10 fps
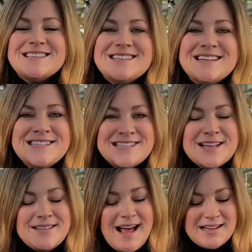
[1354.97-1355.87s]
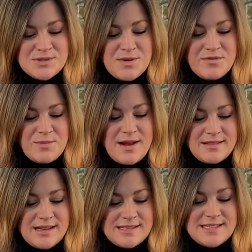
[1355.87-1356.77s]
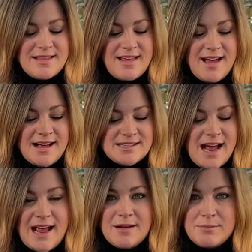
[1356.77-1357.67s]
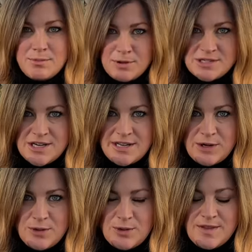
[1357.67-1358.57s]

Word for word: This is the last one from my list that I personally grew,